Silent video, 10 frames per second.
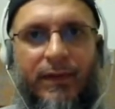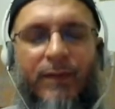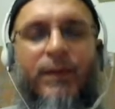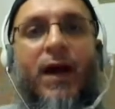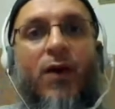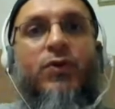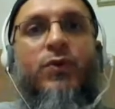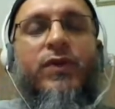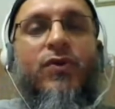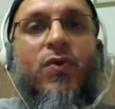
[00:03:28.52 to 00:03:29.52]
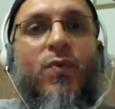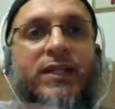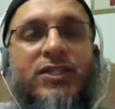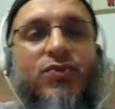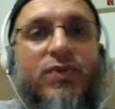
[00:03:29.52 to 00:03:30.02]
But how do we know what
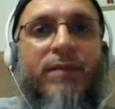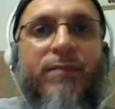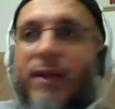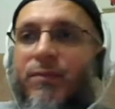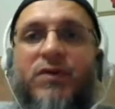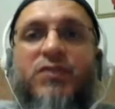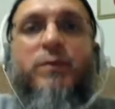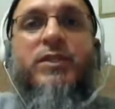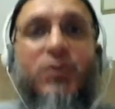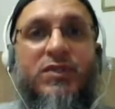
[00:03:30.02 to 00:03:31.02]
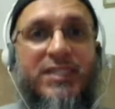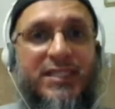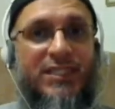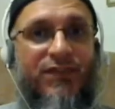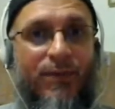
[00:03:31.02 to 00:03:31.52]
is good and bad? Because we've been so
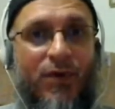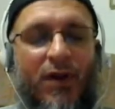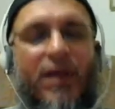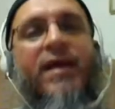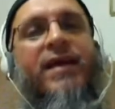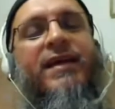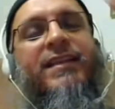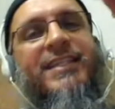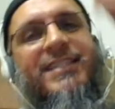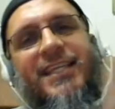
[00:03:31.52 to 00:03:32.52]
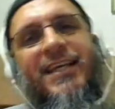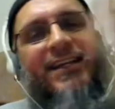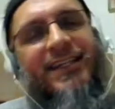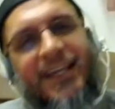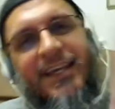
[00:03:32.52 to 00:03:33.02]
distant from God. The
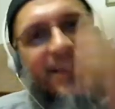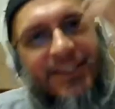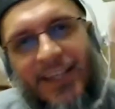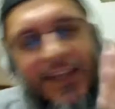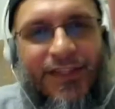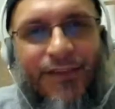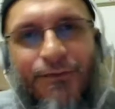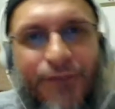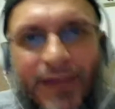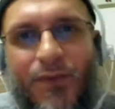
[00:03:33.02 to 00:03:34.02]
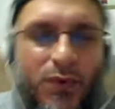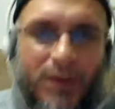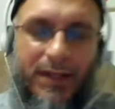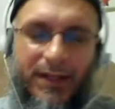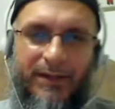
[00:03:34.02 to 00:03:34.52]
secret is in the free
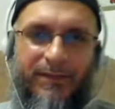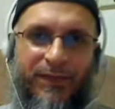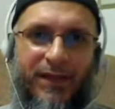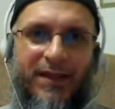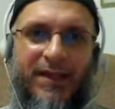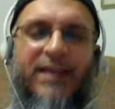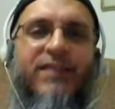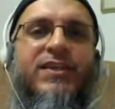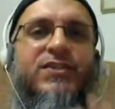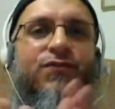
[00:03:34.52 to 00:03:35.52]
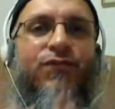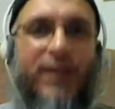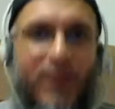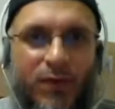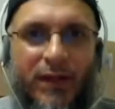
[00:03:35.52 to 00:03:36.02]
will. This free
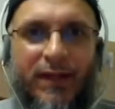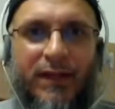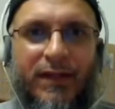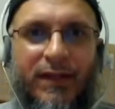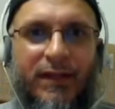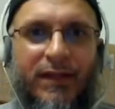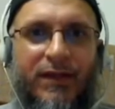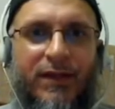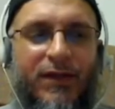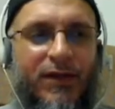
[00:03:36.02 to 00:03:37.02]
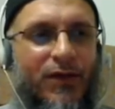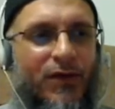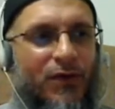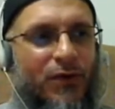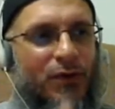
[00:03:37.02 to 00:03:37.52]
will,
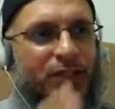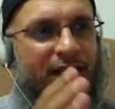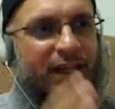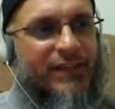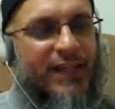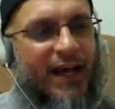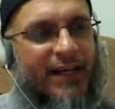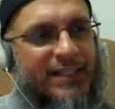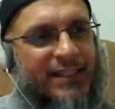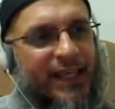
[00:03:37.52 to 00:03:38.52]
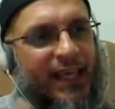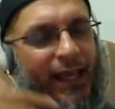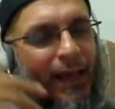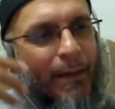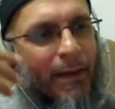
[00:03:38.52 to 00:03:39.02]
which gives us the